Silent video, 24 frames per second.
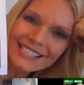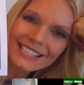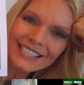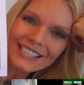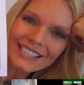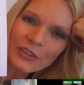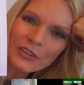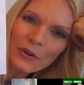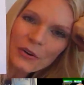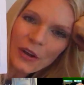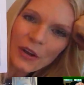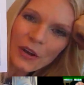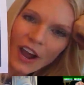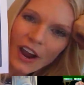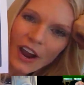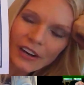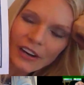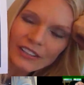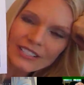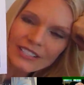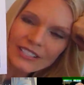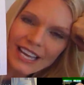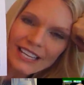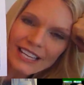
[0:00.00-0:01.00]
in your
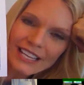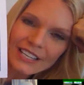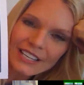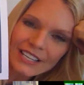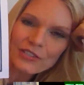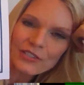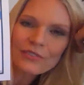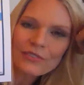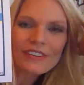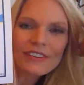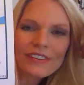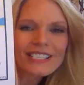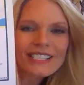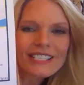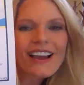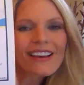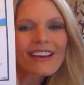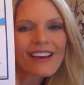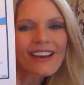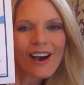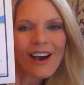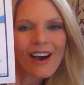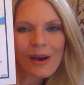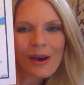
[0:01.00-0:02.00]
cart at
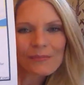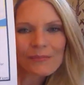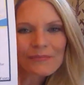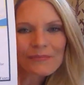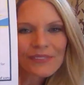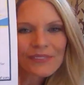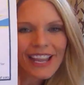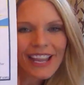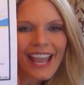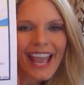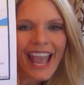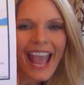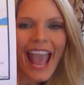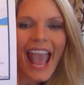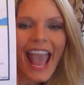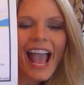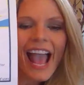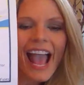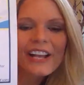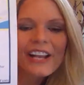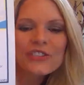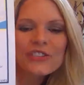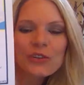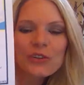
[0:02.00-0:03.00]
denturefit.com
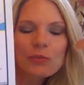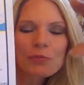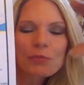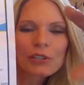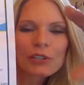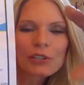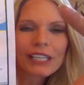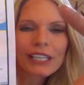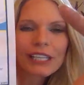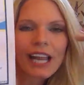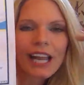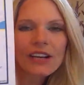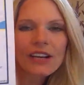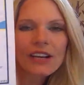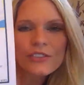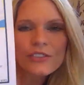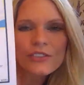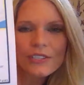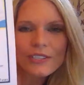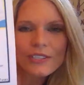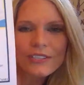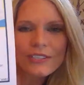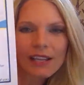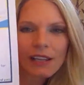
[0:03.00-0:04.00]
and you put an
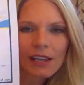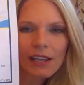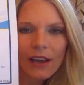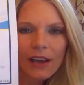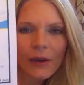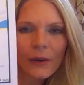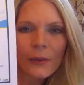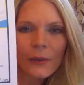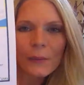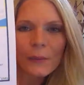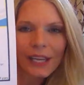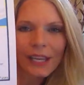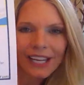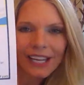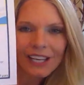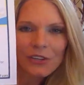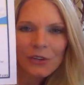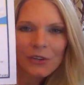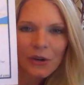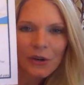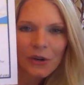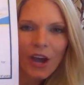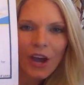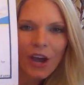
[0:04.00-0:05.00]
extra silicone in
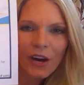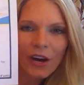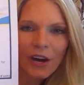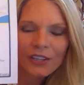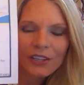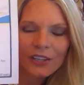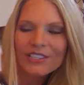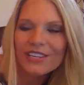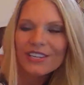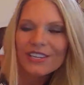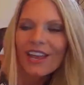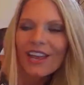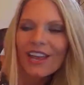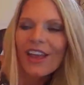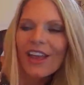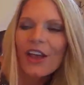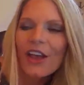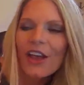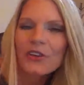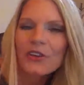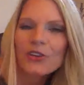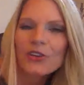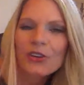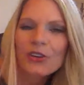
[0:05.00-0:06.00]
your cart.
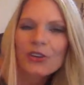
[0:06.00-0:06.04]
You're